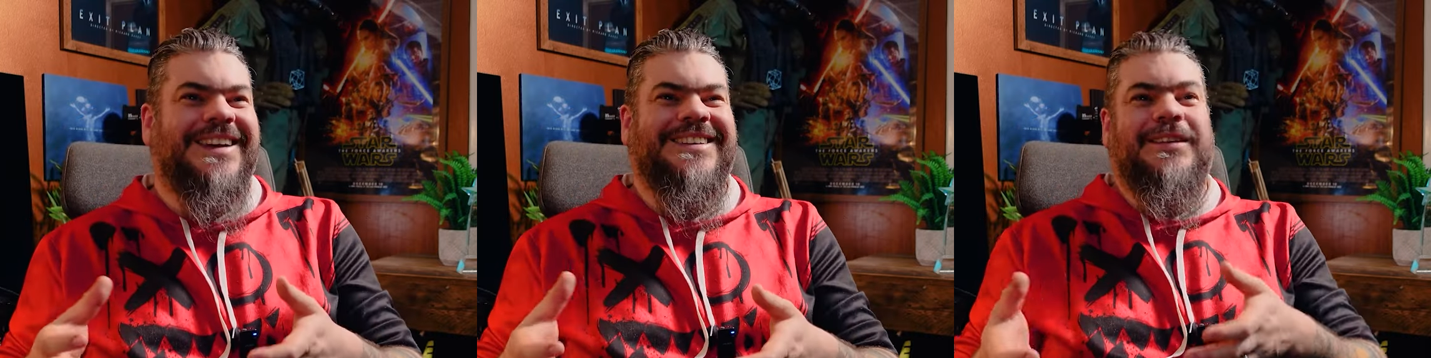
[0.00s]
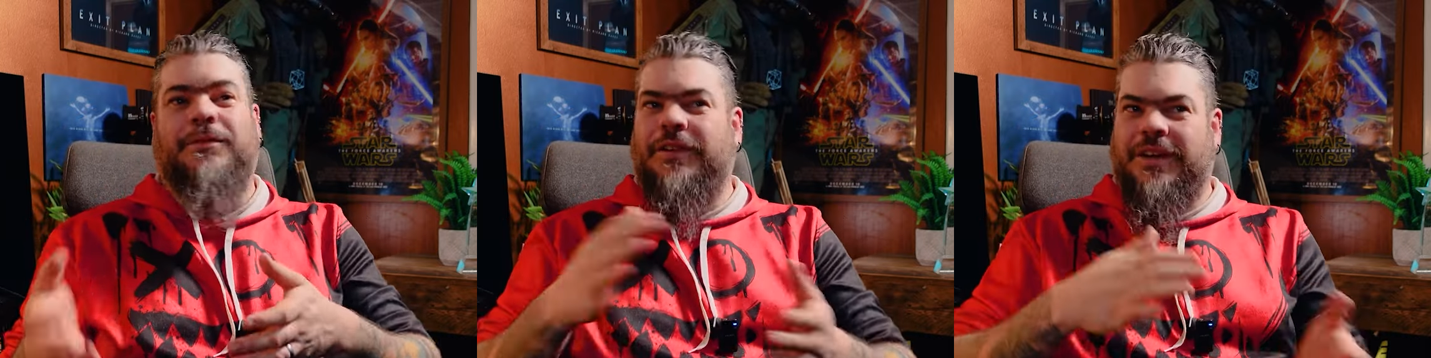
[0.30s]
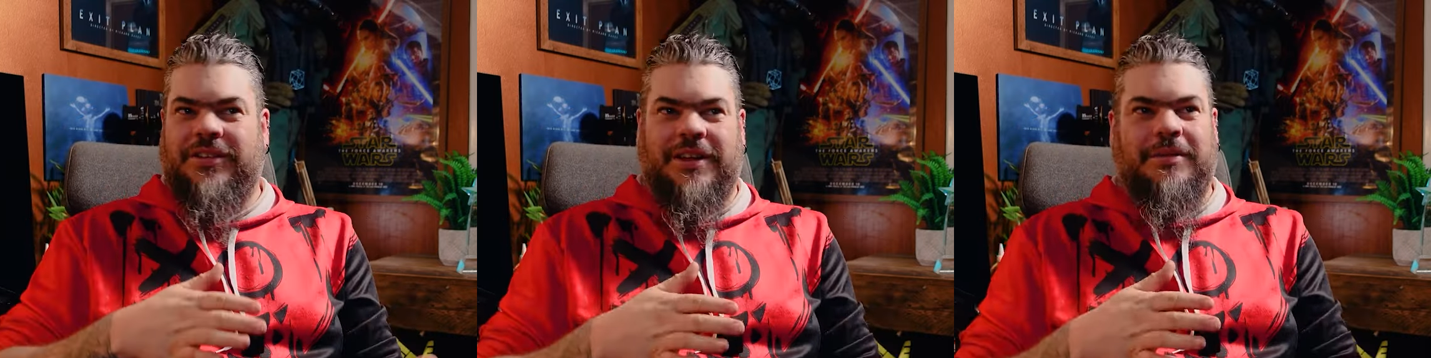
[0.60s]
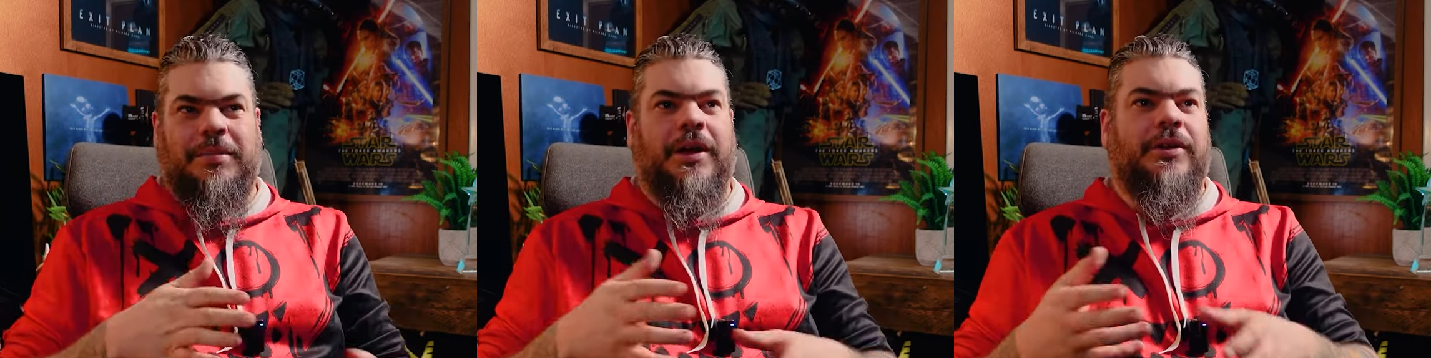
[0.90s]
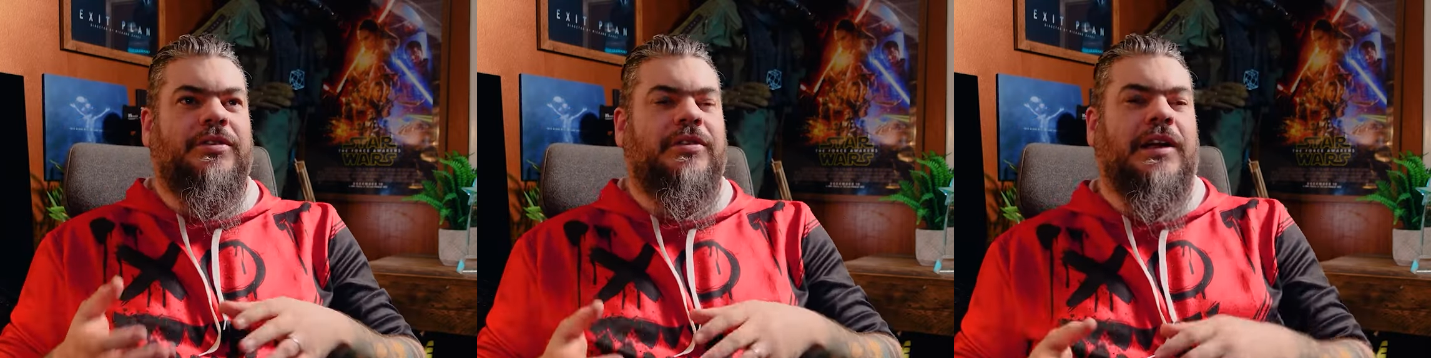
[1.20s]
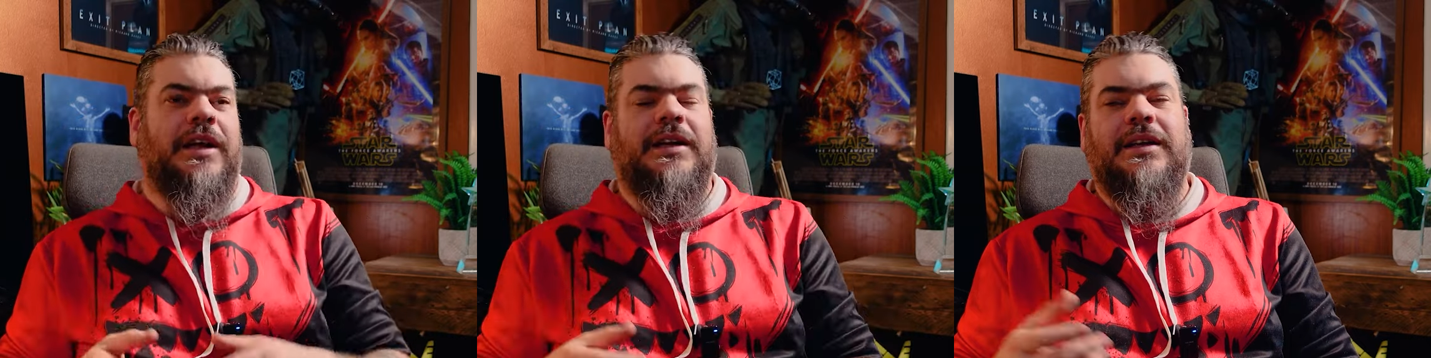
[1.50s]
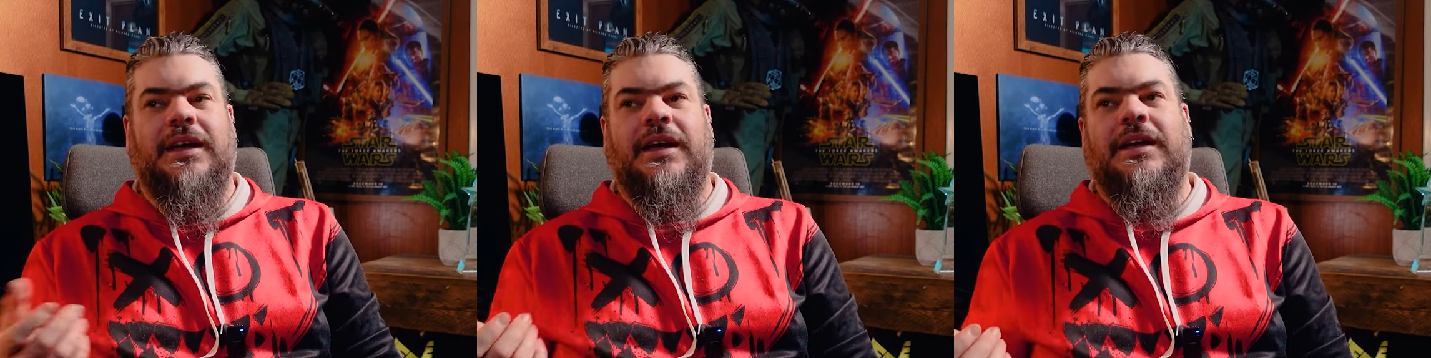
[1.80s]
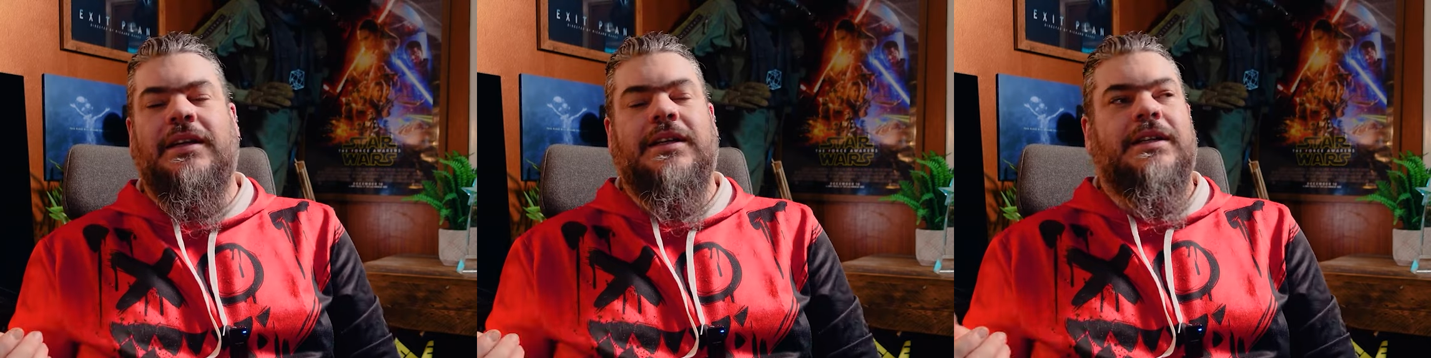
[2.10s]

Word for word: and fix it in hmm. post. Mm. Like uh,